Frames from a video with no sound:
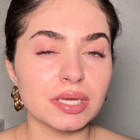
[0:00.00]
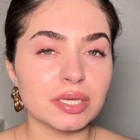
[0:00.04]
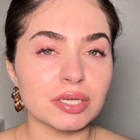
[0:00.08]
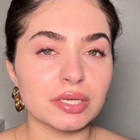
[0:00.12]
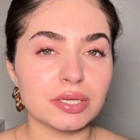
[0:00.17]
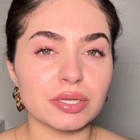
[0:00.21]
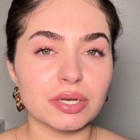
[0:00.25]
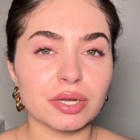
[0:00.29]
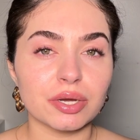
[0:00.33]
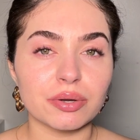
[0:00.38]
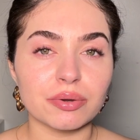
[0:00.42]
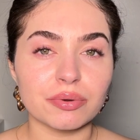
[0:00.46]

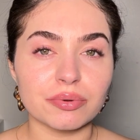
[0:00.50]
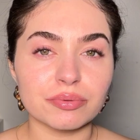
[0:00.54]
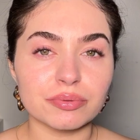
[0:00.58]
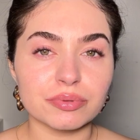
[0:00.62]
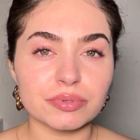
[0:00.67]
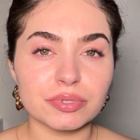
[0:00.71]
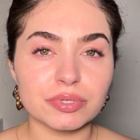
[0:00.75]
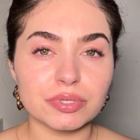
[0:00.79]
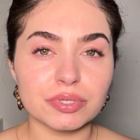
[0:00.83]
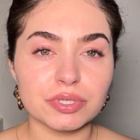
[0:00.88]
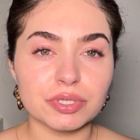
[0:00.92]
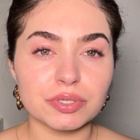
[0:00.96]
you know
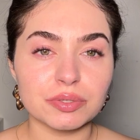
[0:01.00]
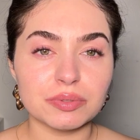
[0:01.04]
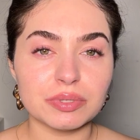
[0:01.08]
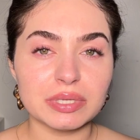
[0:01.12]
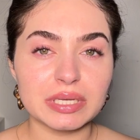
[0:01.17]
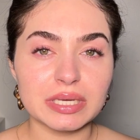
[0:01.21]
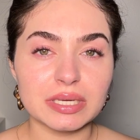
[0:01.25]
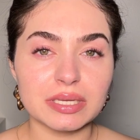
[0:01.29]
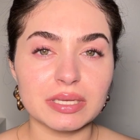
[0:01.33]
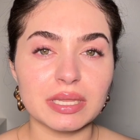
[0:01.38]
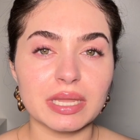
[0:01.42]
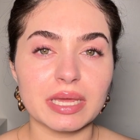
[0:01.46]
you
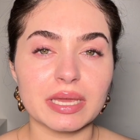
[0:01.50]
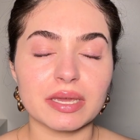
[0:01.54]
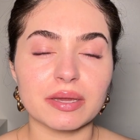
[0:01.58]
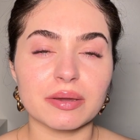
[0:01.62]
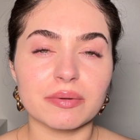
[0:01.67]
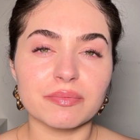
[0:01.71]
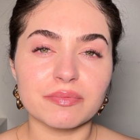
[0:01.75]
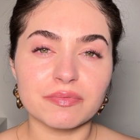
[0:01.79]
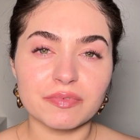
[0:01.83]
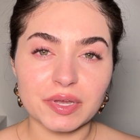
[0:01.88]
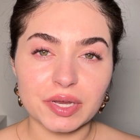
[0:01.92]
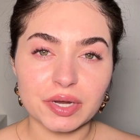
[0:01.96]
need like a
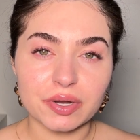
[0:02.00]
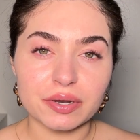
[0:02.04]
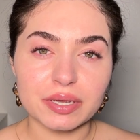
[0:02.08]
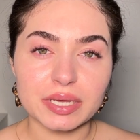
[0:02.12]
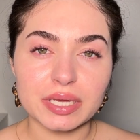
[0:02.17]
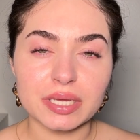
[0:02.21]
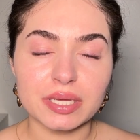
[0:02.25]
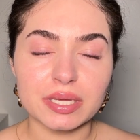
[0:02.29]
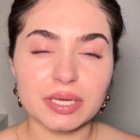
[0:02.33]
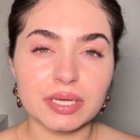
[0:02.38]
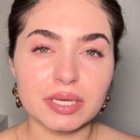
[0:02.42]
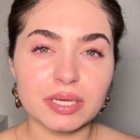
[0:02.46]

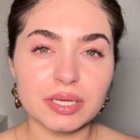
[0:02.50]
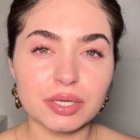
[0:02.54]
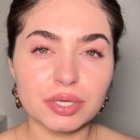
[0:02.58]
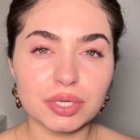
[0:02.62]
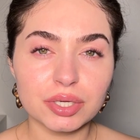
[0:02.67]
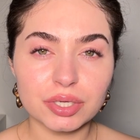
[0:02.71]
very